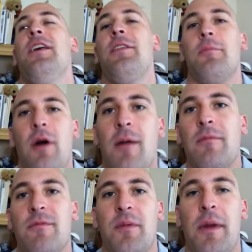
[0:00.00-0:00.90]
the
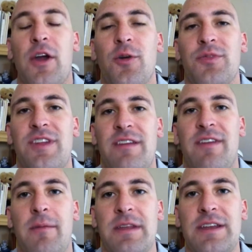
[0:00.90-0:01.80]
mom from my homestay
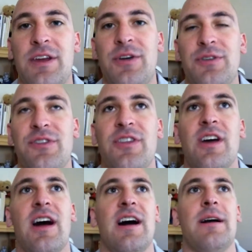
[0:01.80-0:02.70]
family knows,
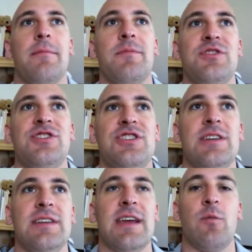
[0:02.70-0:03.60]

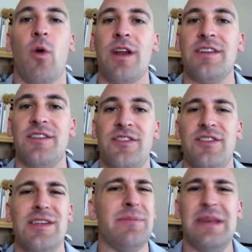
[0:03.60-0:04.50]
she had wanted to
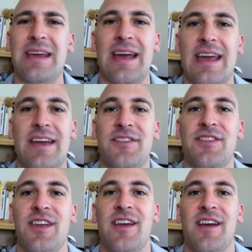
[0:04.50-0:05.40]
see me, I
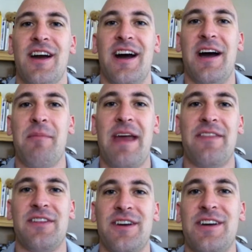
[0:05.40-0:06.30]
guess,
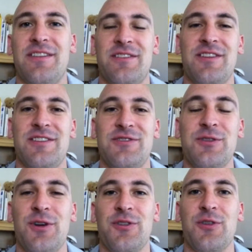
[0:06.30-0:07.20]
at the
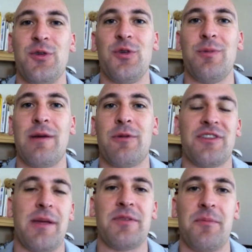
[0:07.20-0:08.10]
judo school, but
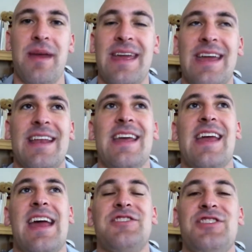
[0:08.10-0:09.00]
wasn't able to make it,
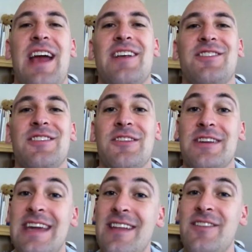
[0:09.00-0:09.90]
and she asked the little
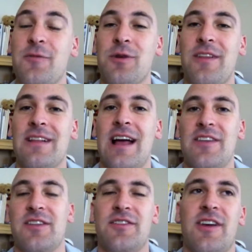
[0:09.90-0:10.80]
kids that were in the
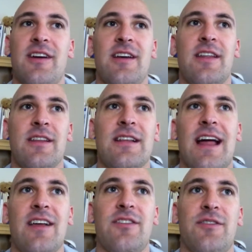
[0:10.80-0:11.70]
class, because the
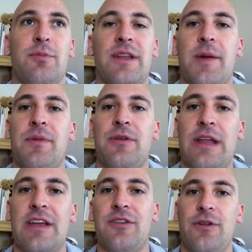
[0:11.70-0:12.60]
class is split up into,
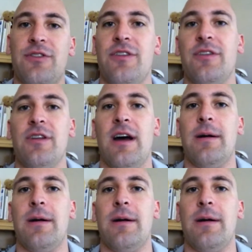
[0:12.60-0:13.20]
like, adults and,